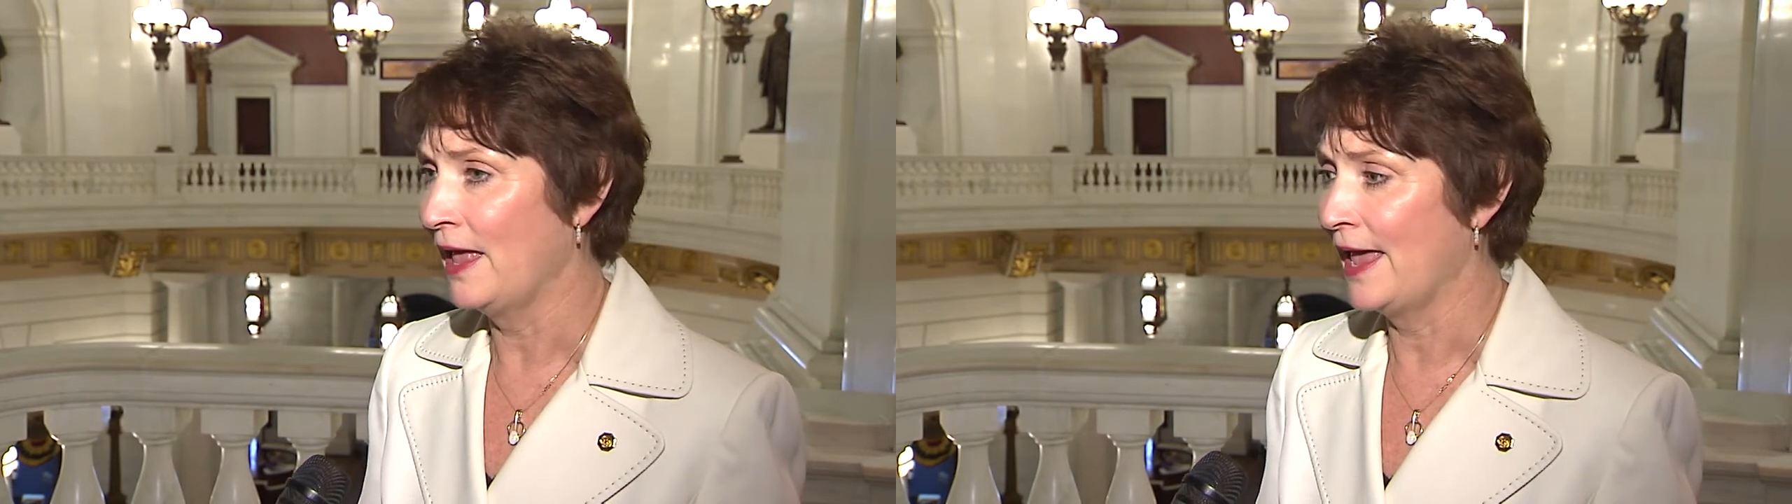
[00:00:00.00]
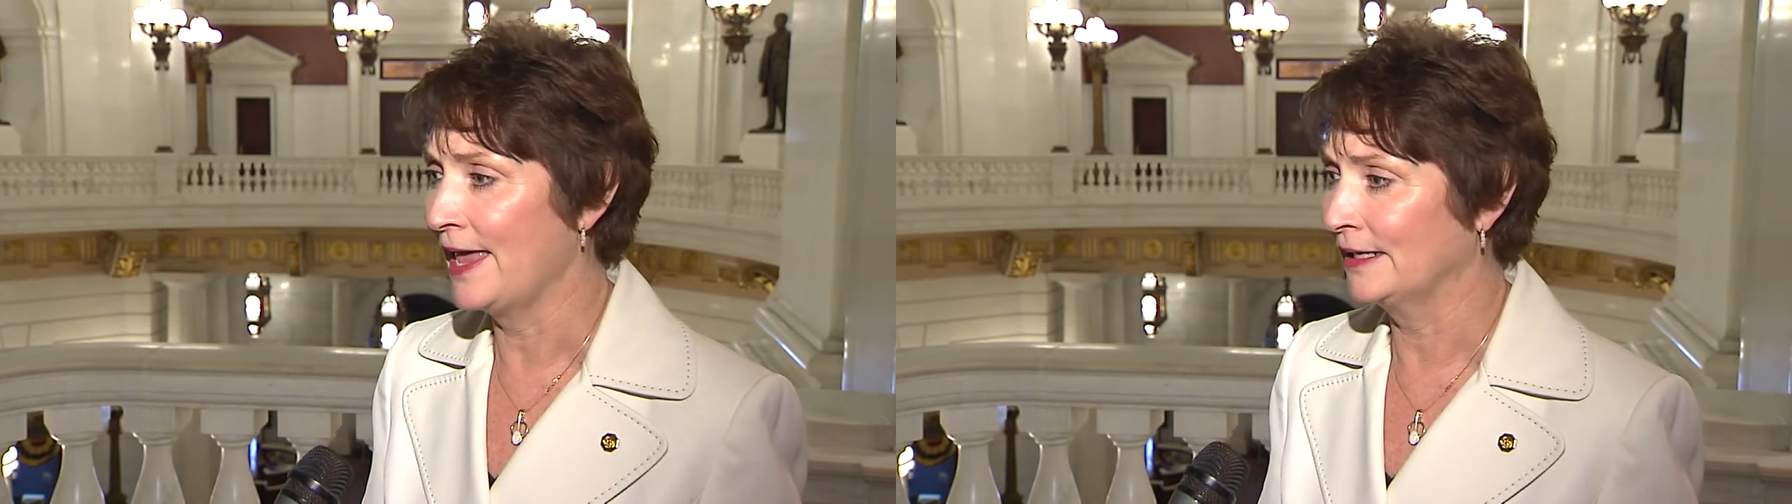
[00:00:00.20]

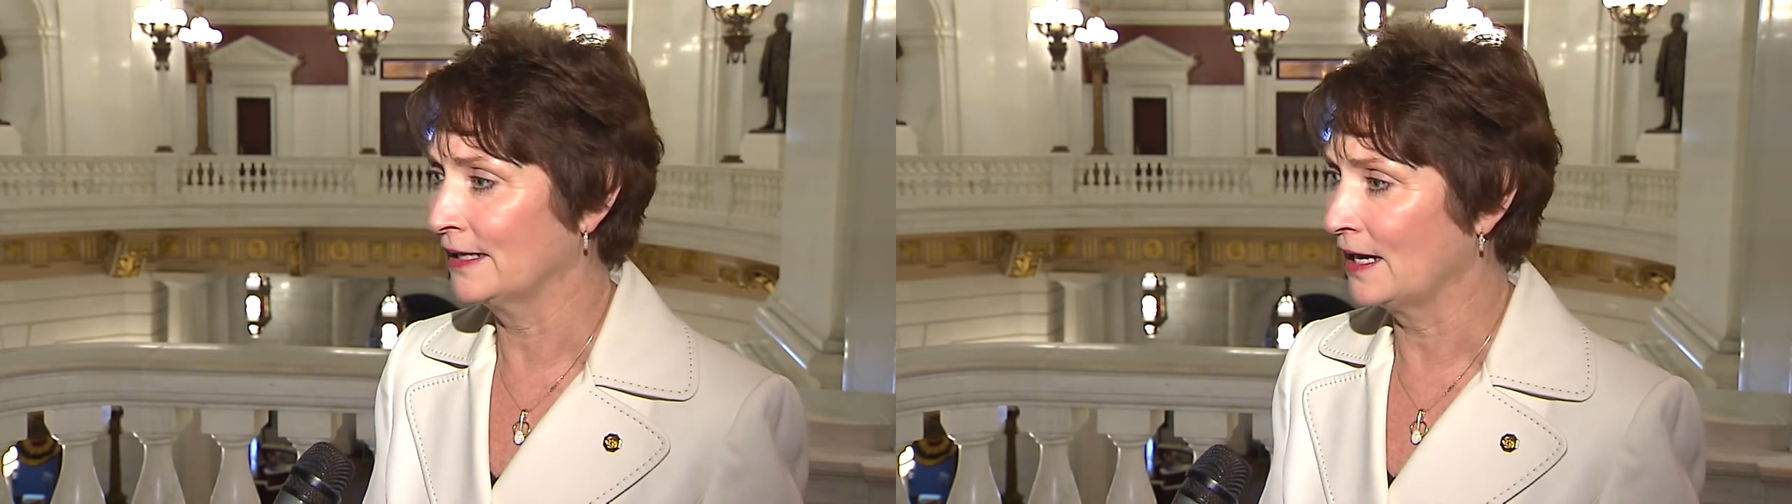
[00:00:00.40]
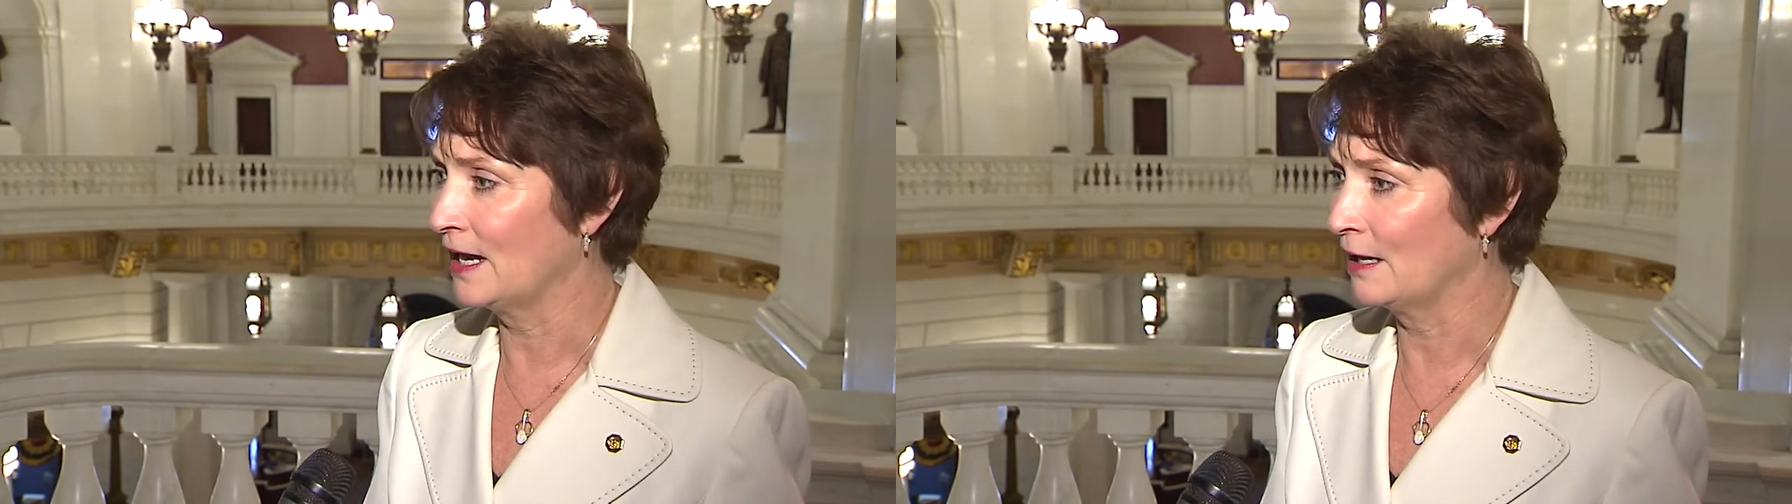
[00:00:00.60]
and
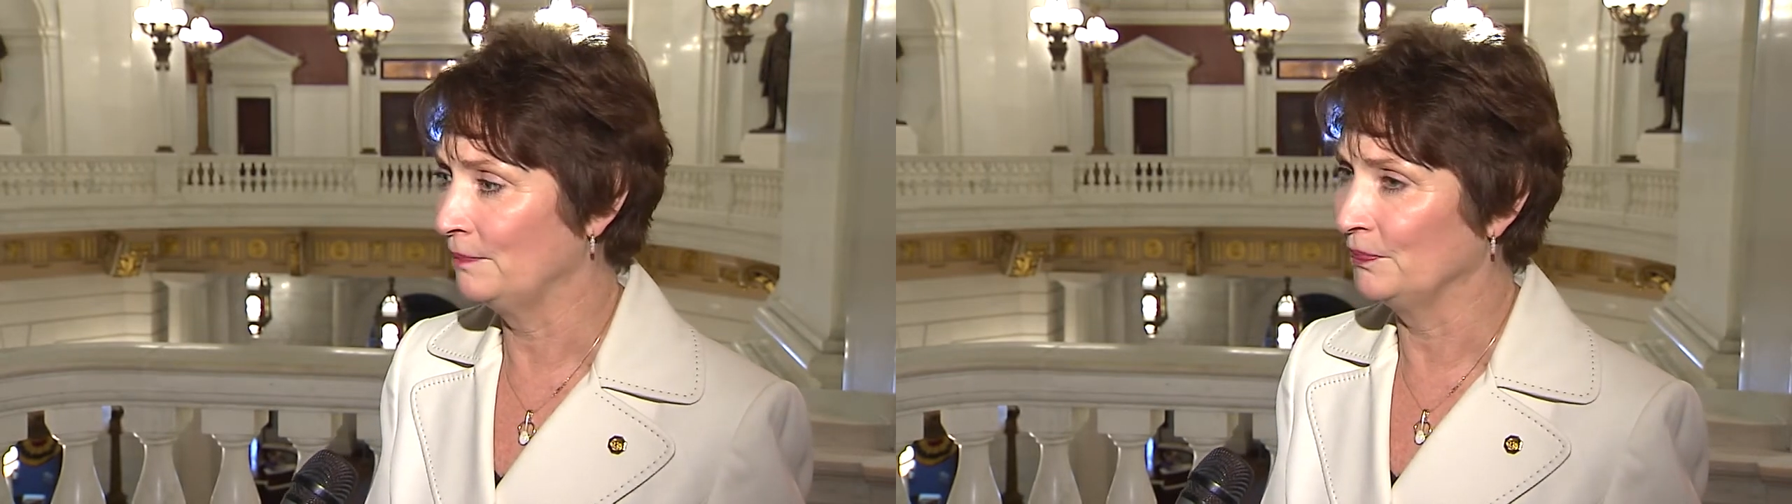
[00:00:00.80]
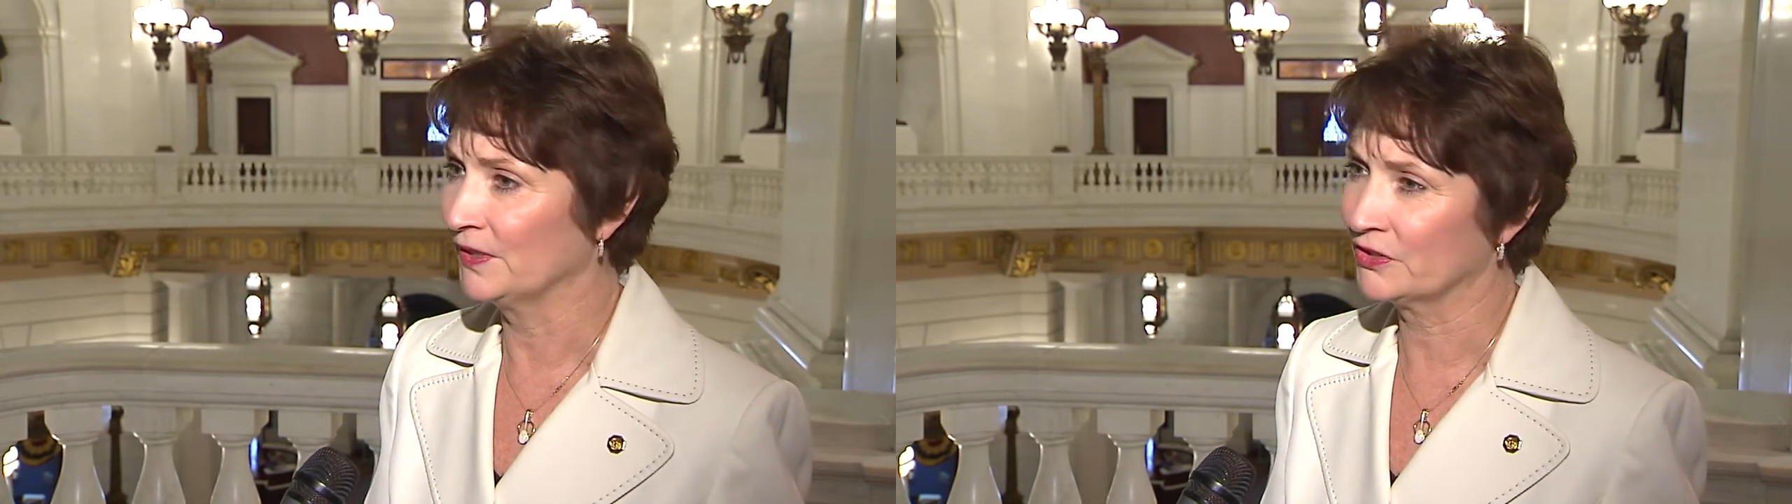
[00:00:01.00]

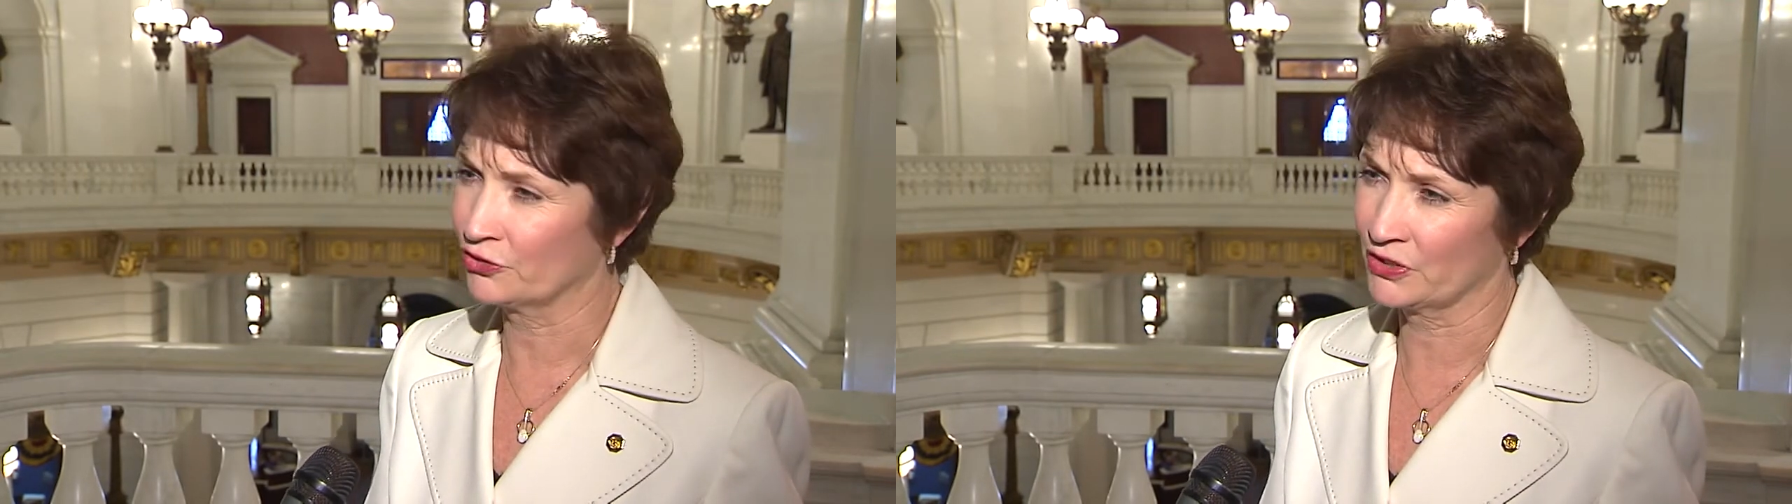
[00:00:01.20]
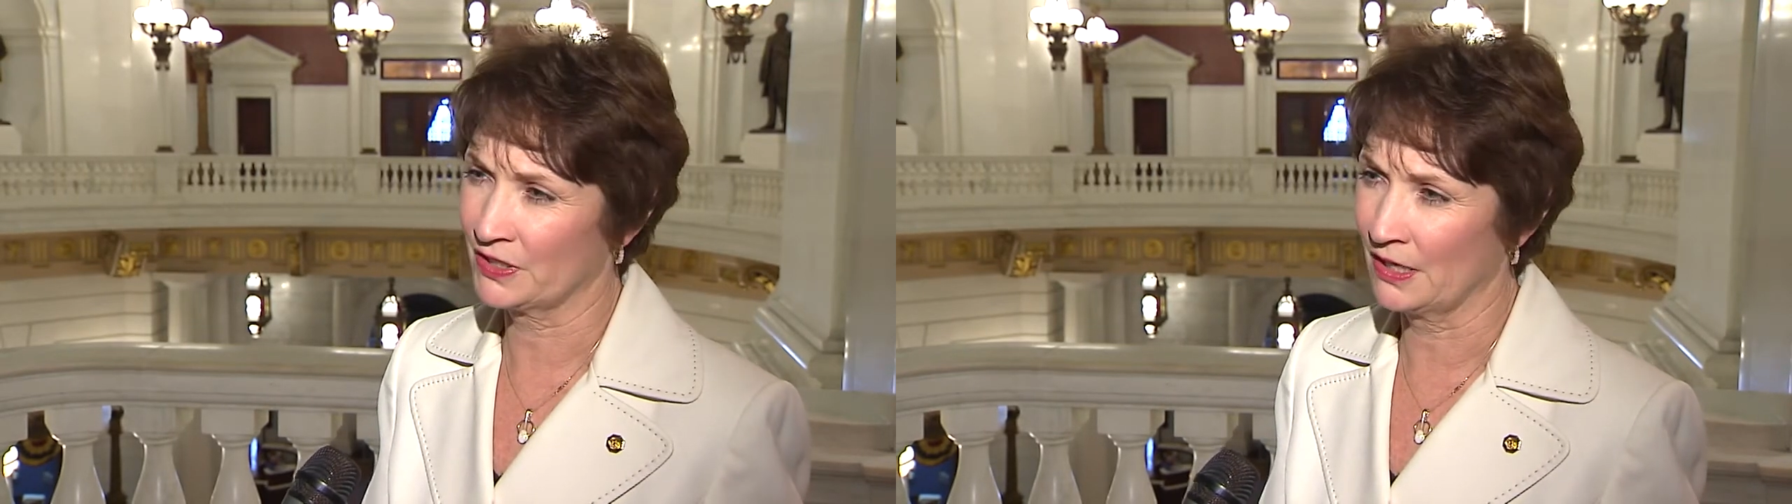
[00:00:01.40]
it's
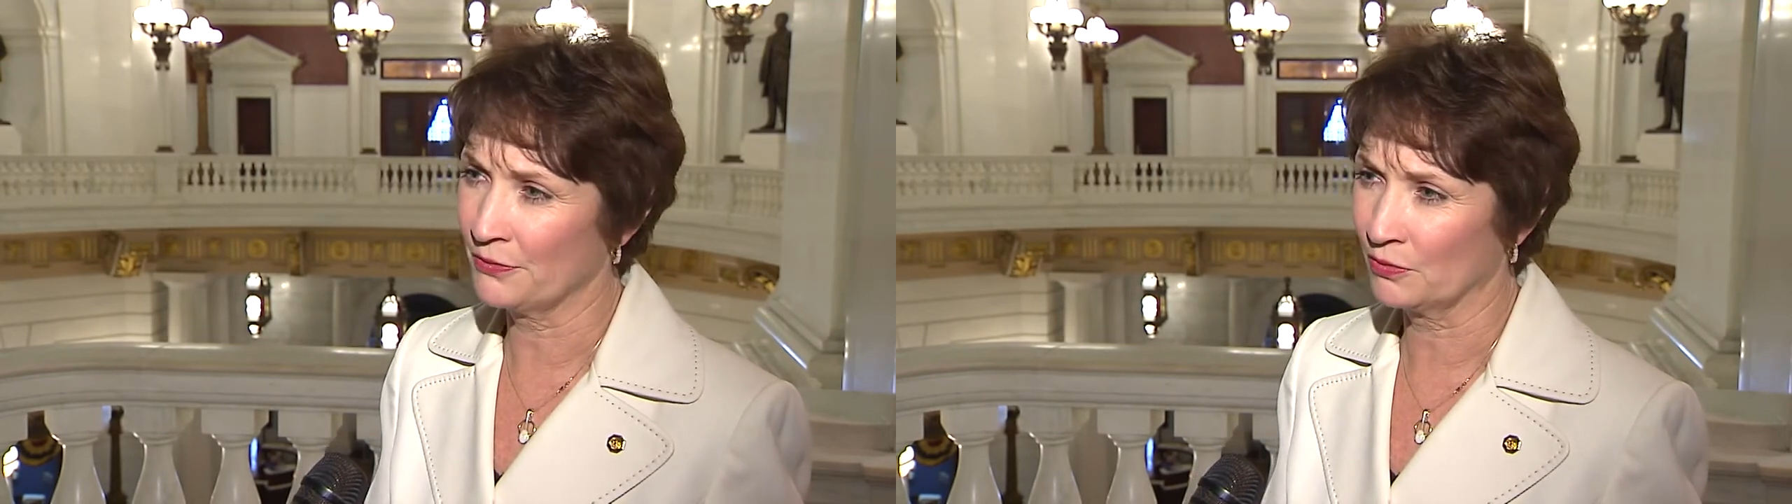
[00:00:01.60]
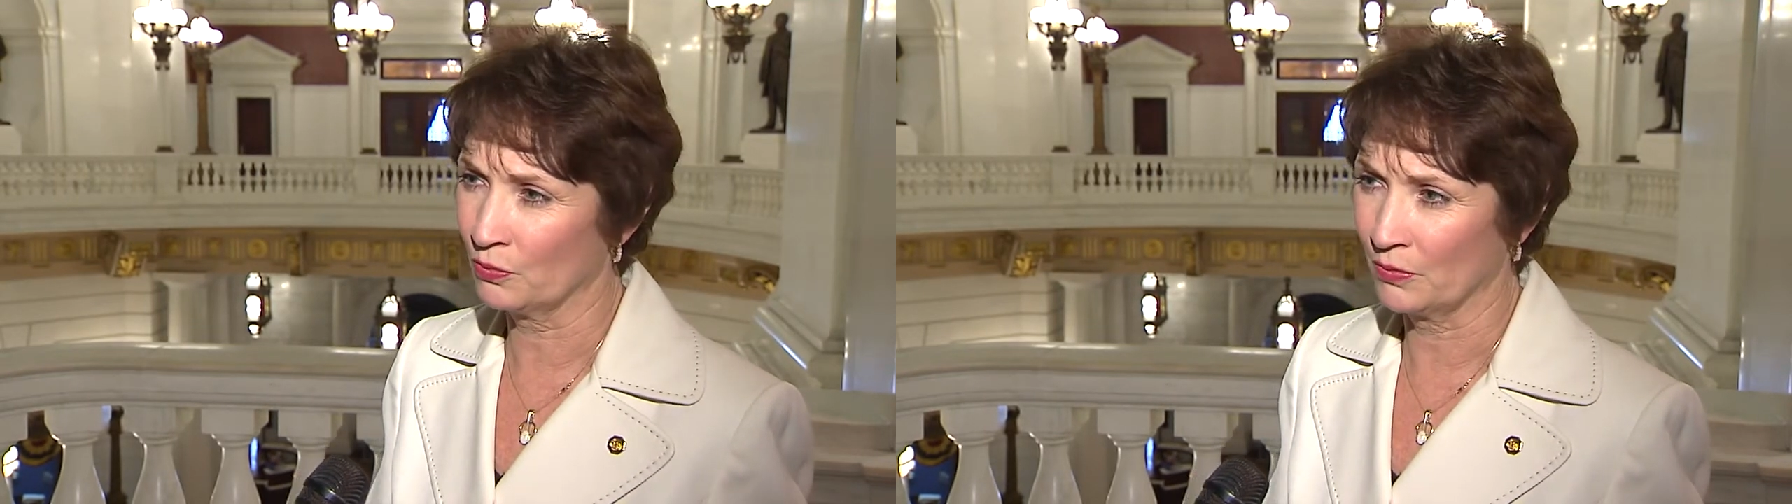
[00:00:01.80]
just
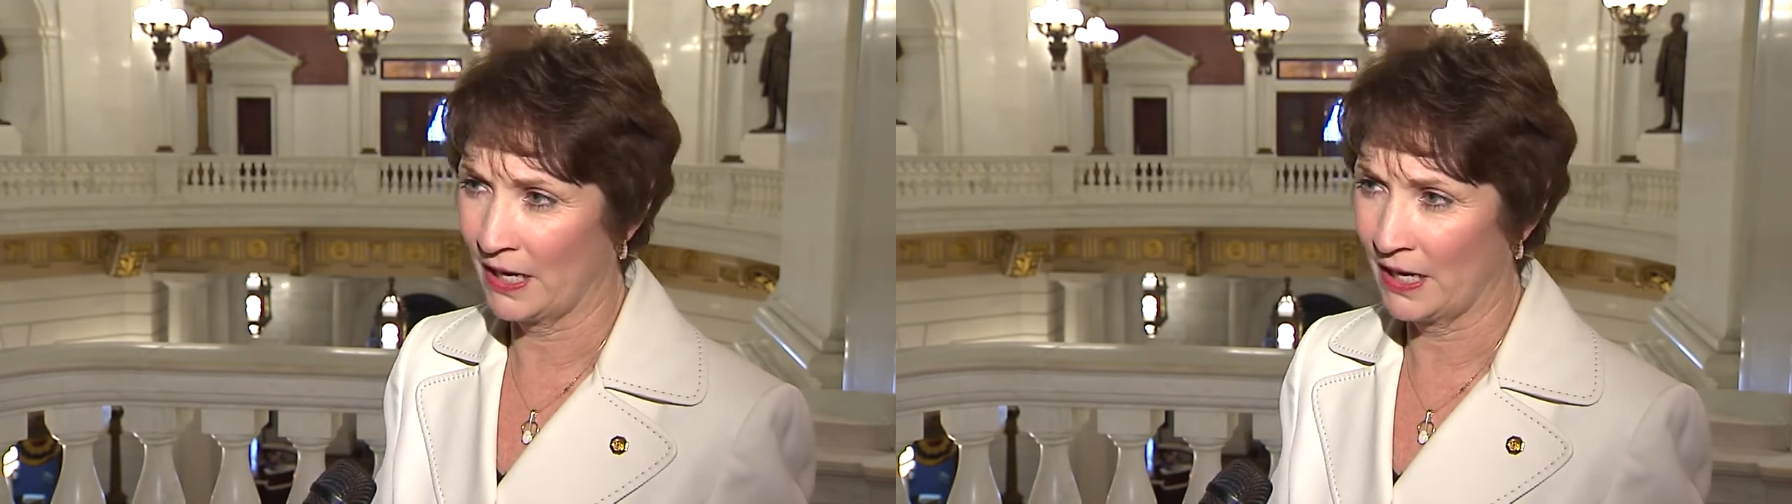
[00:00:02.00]
another